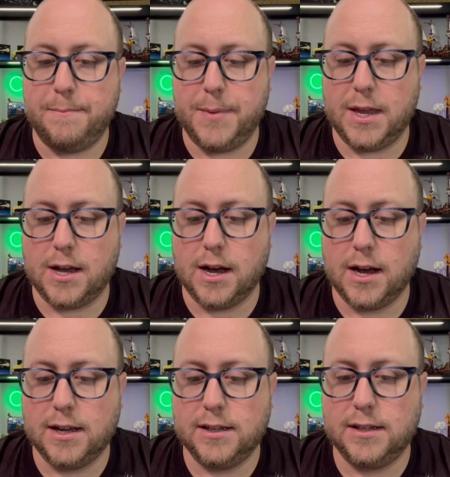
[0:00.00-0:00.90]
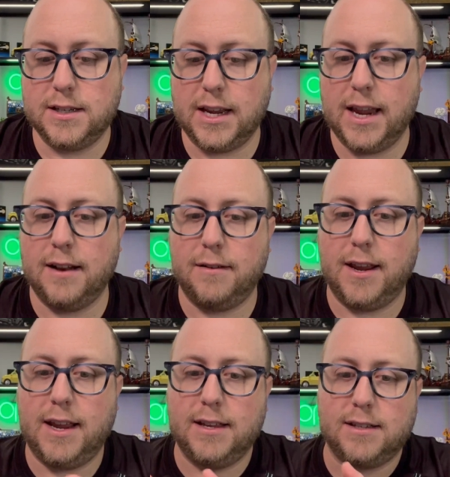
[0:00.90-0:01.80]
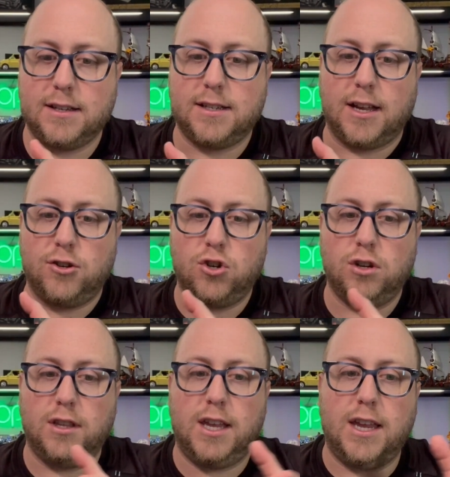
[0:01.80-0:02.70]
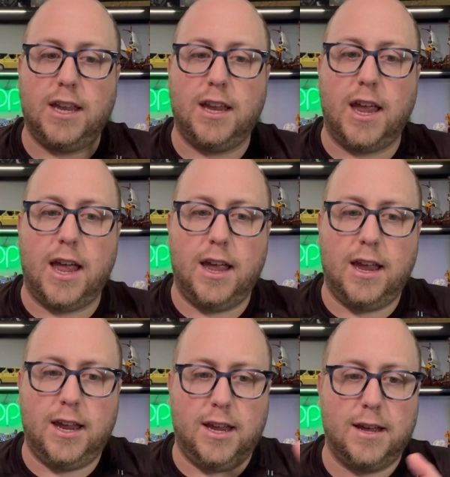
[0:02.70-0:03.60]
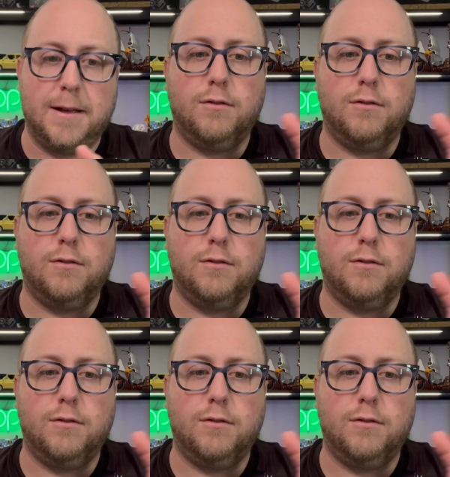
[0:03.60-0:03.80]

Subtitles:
because it is essentially a